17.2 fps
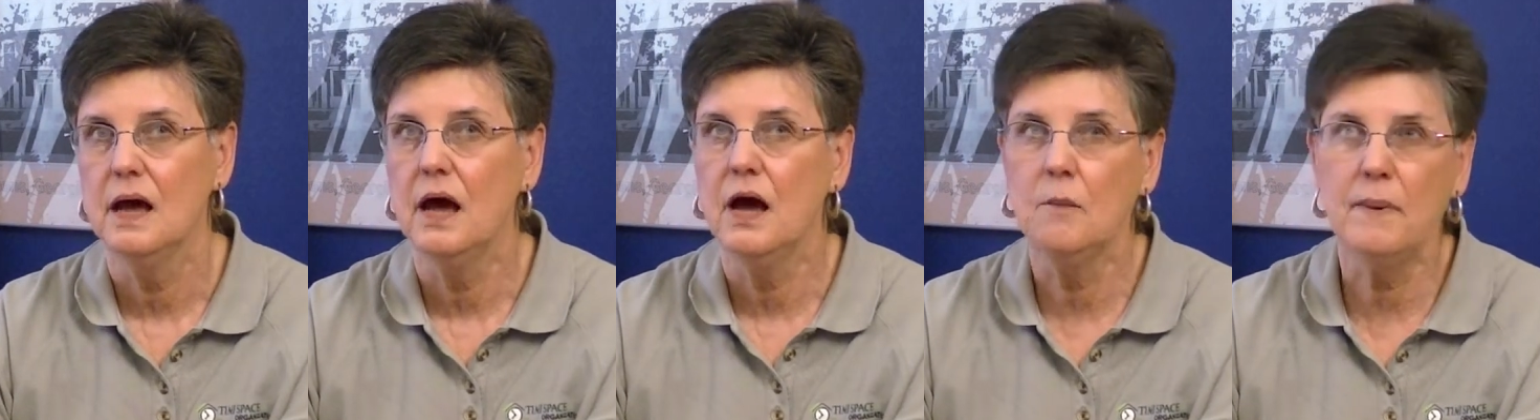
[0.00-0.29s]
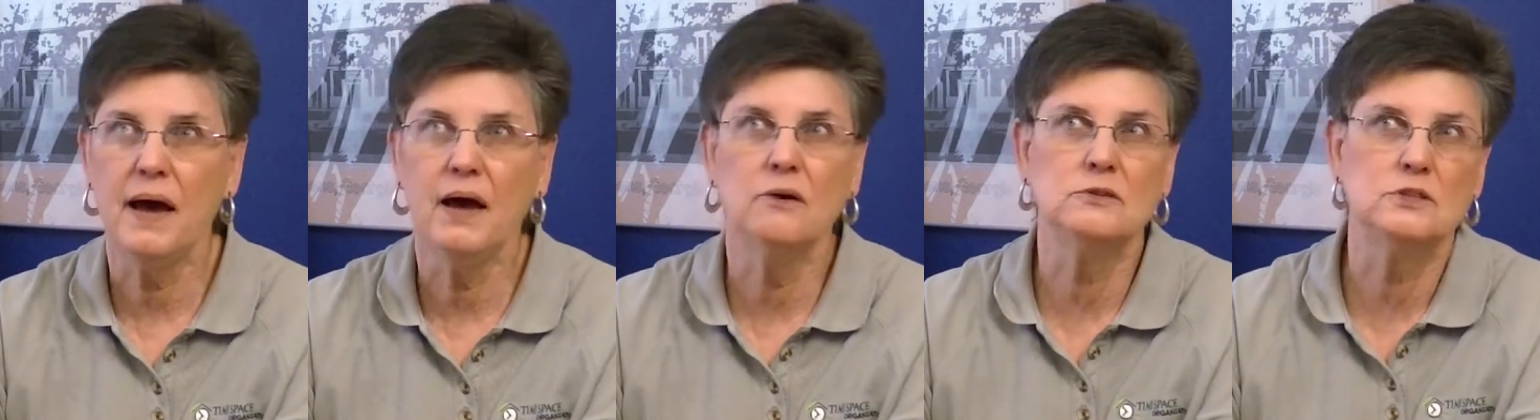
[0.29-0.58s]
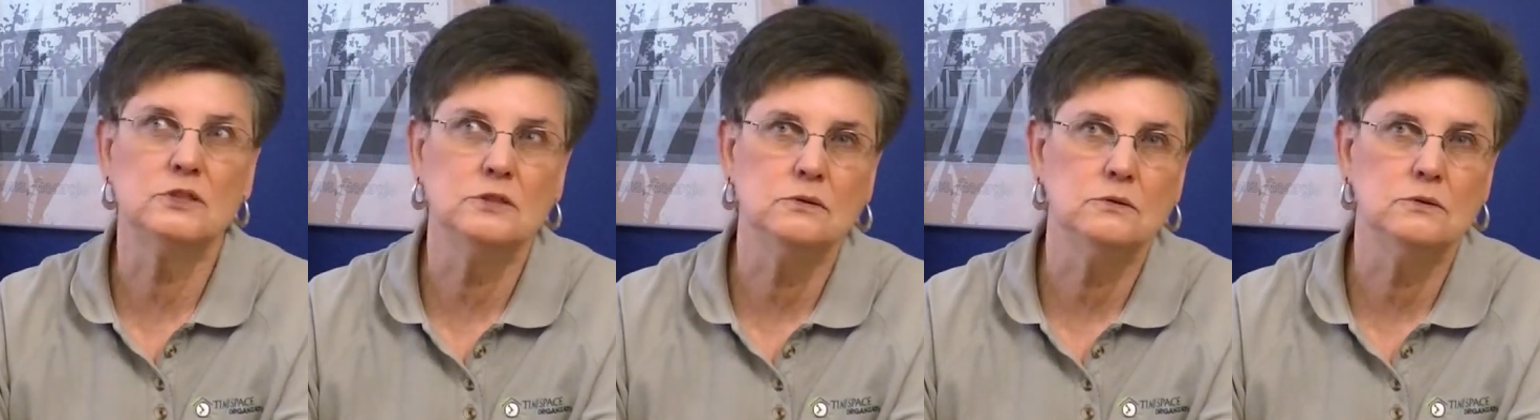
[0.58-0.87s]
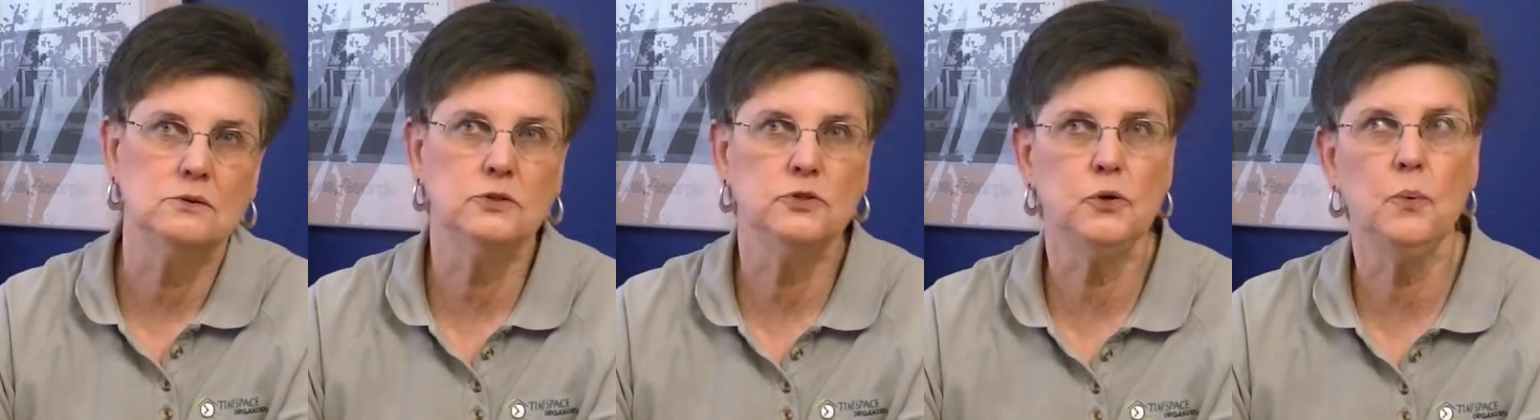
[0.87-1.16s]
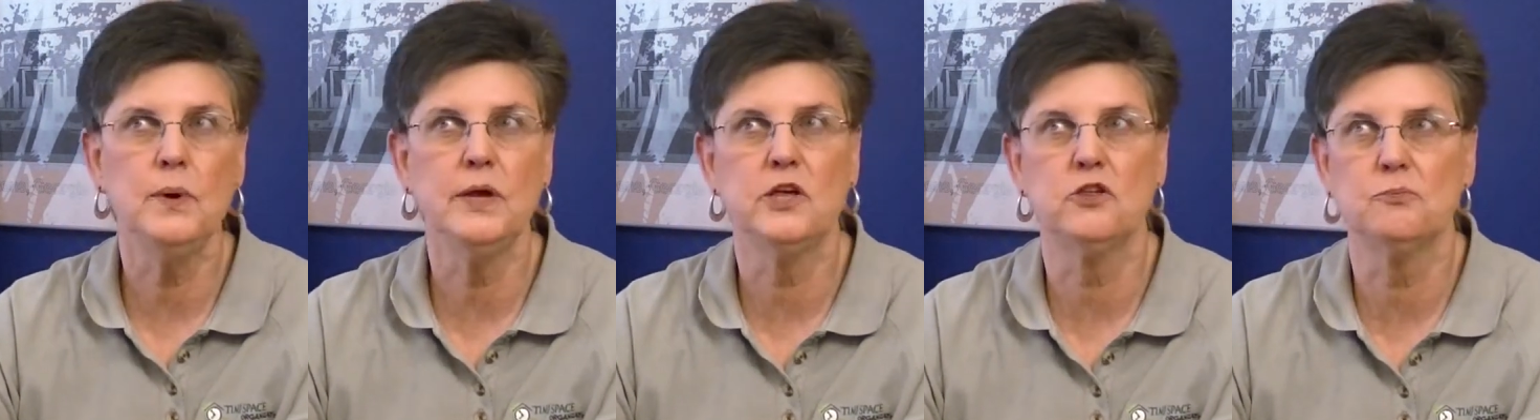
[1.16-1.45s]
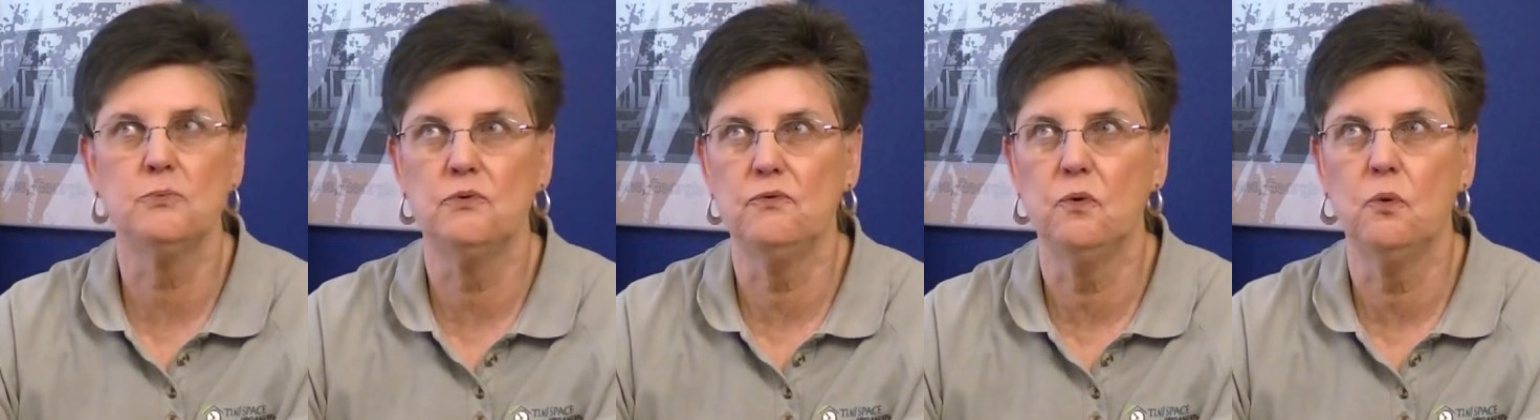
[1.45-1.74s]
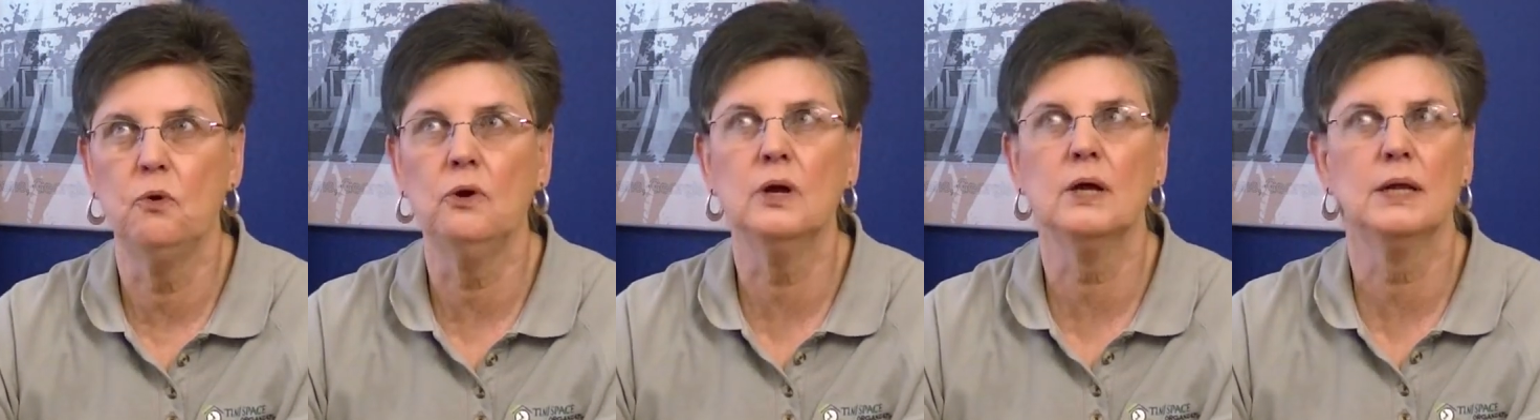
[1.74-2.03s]
About 2 weeks
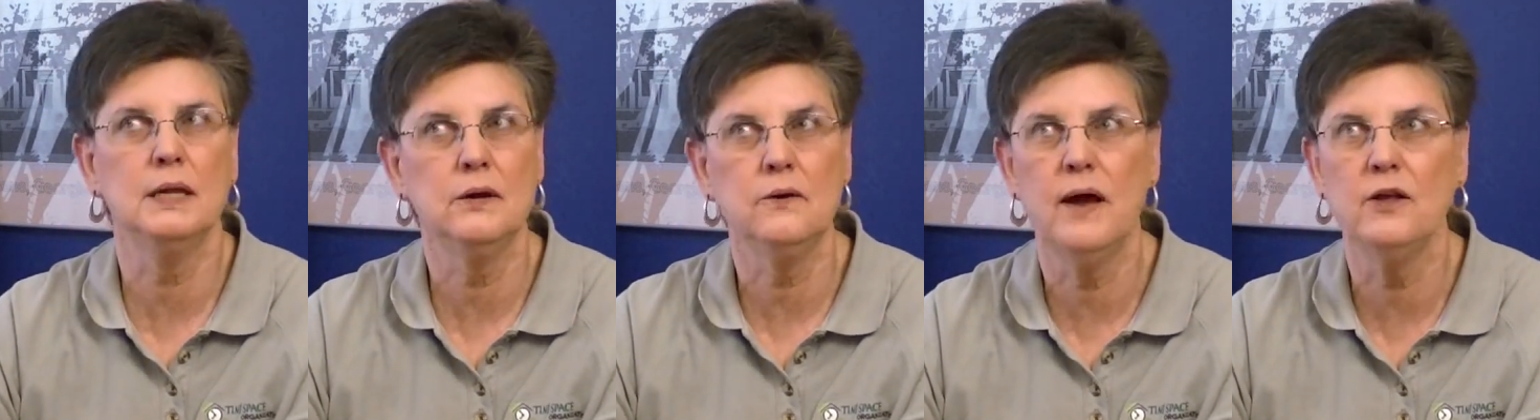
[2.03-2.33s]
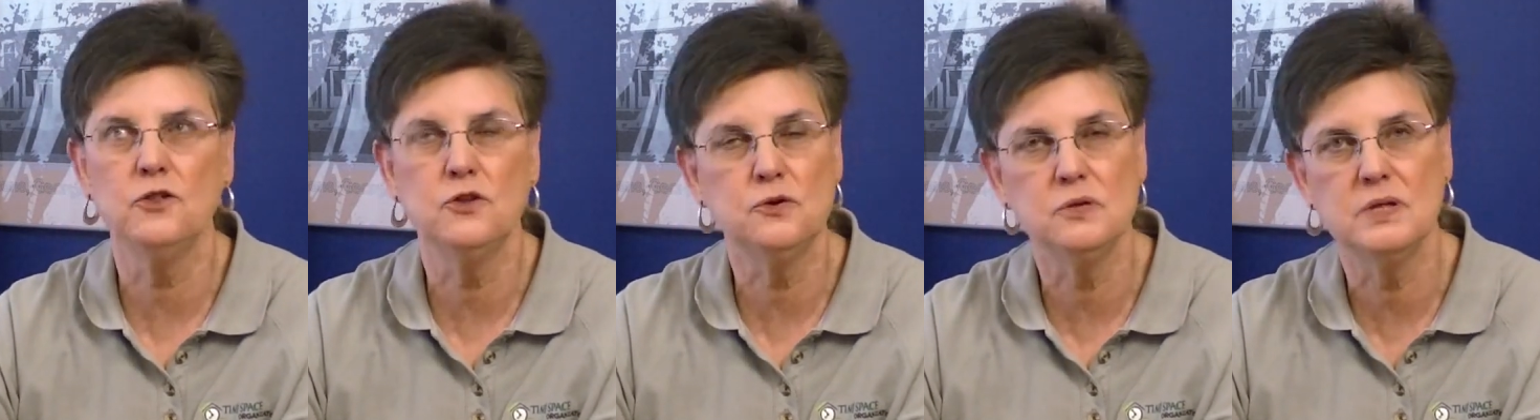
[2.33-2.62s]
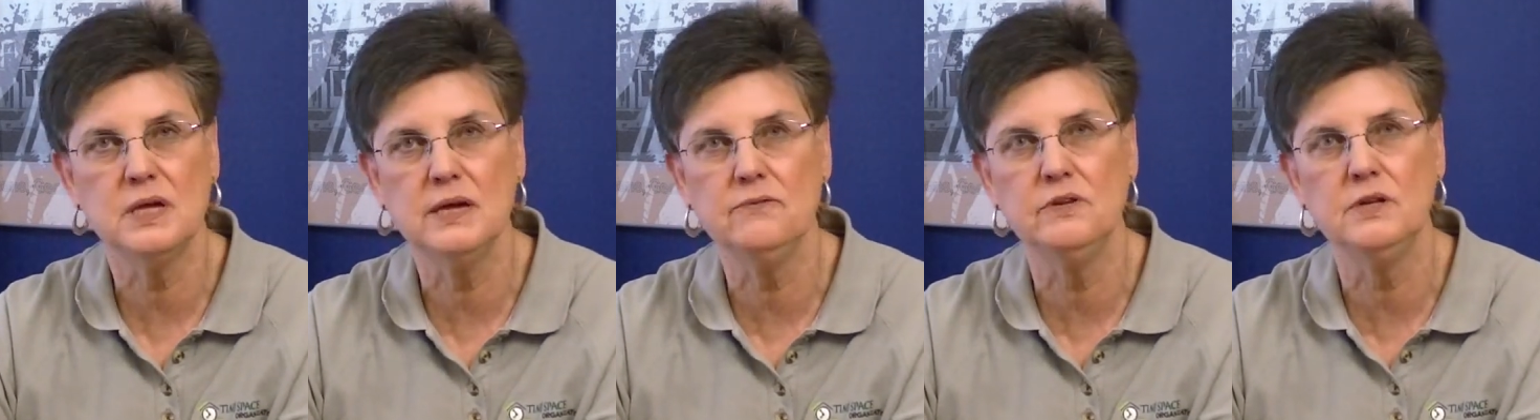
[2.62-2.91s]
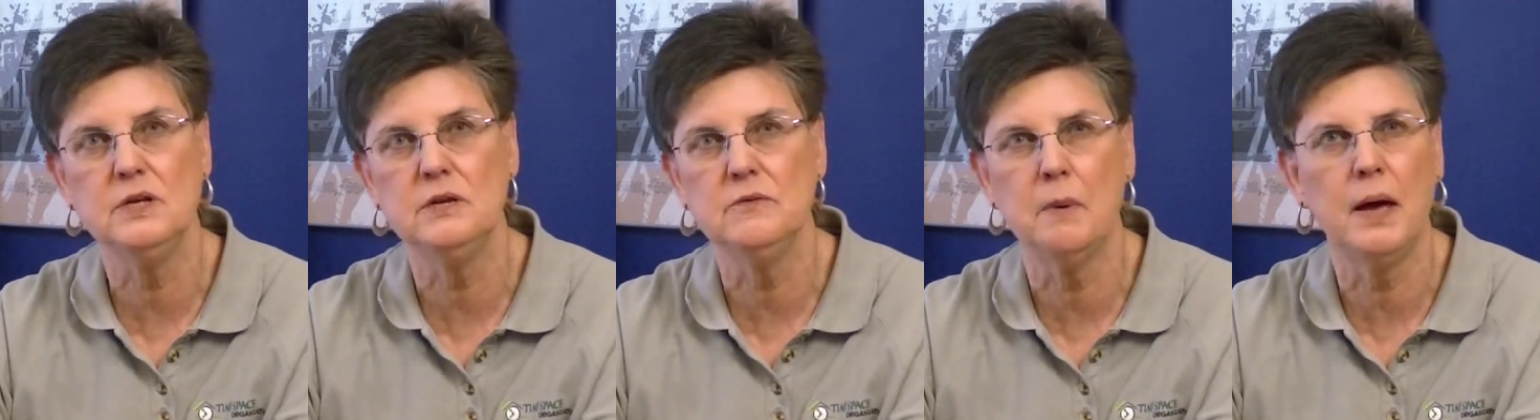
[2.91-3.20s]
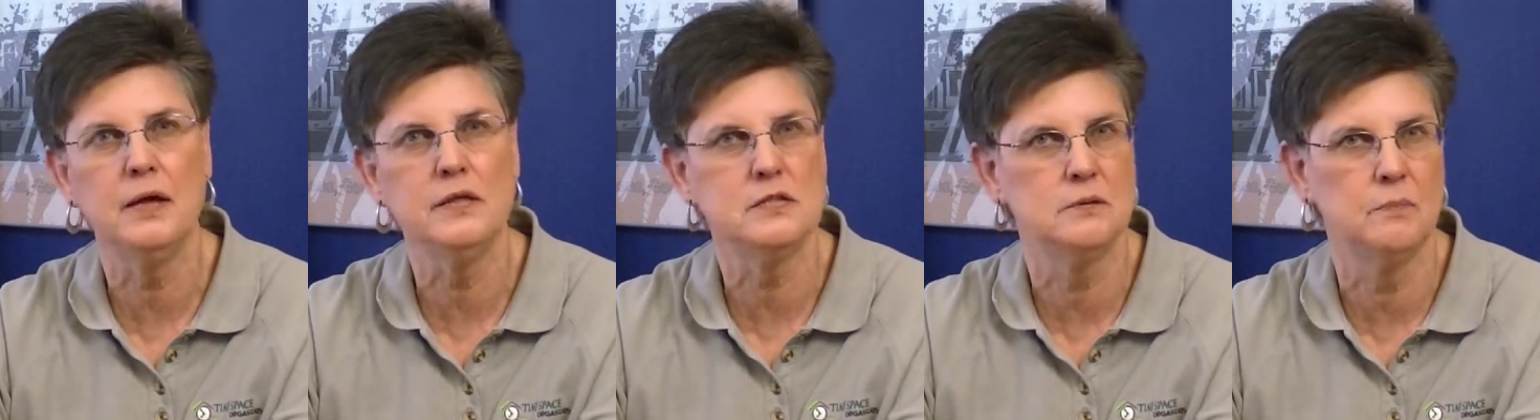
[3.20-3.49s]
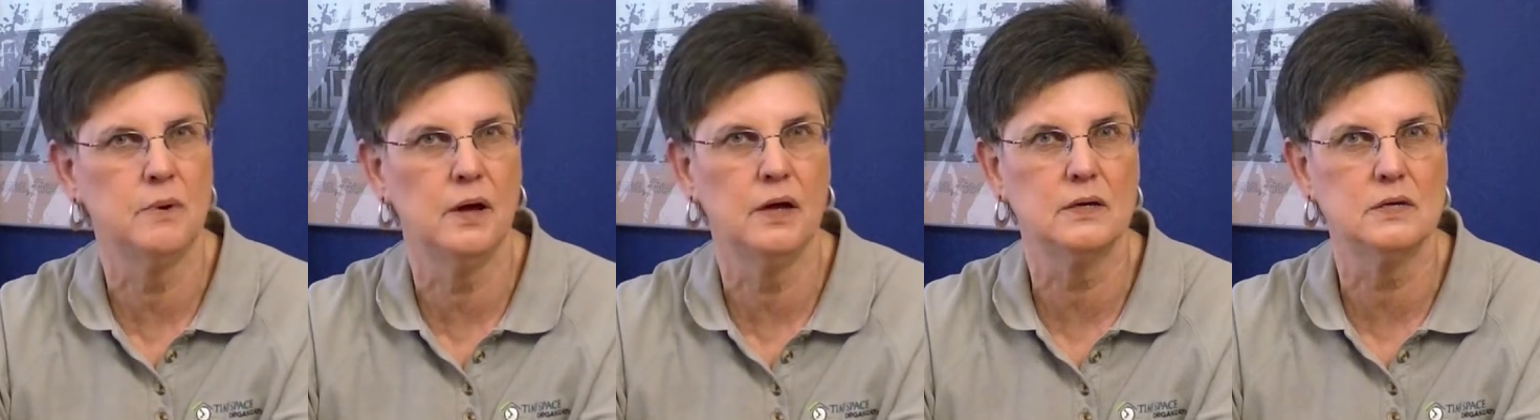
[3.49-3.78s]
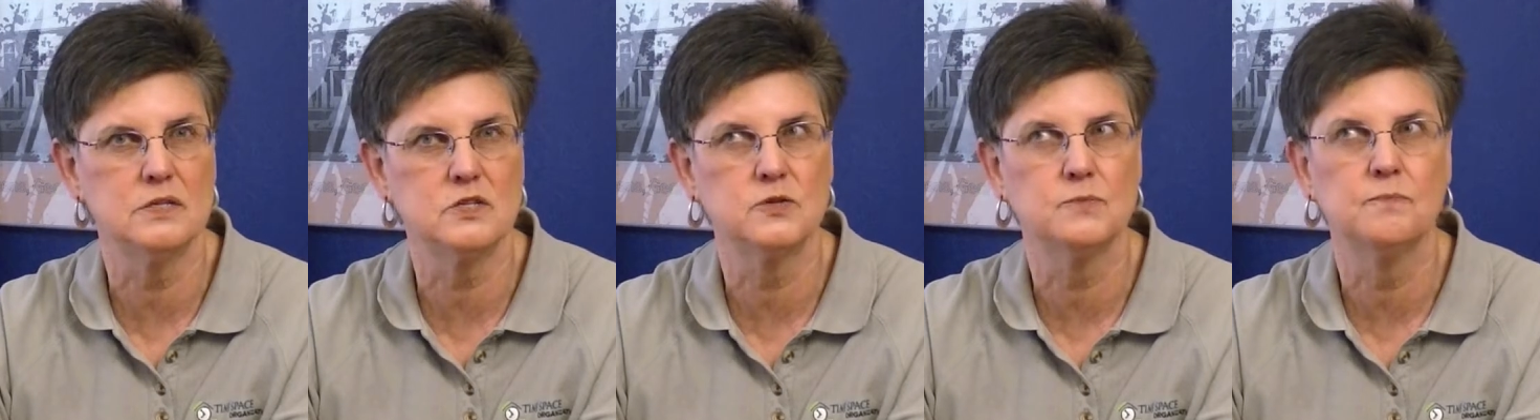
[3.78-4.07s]
before, clear out your safety deposit
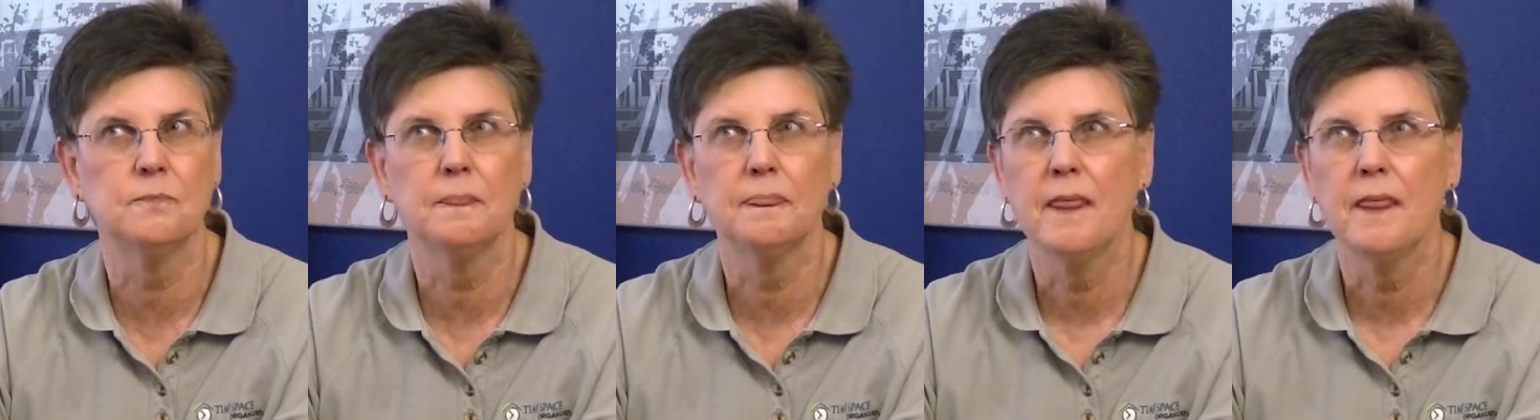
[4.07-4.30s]
box.